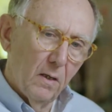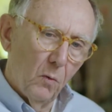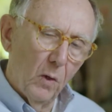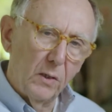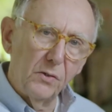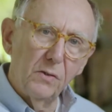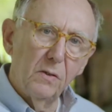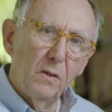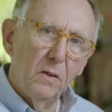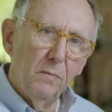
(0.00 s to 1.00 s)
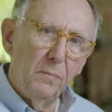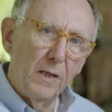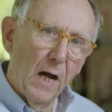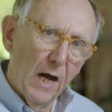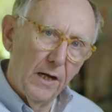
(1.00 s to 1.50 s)
was
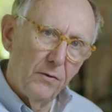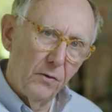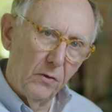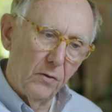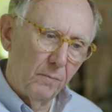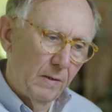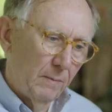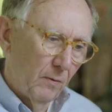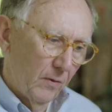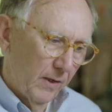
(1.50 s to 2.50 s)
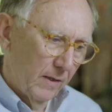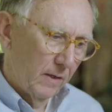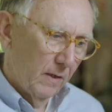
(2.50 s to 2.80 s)
behind her, the people that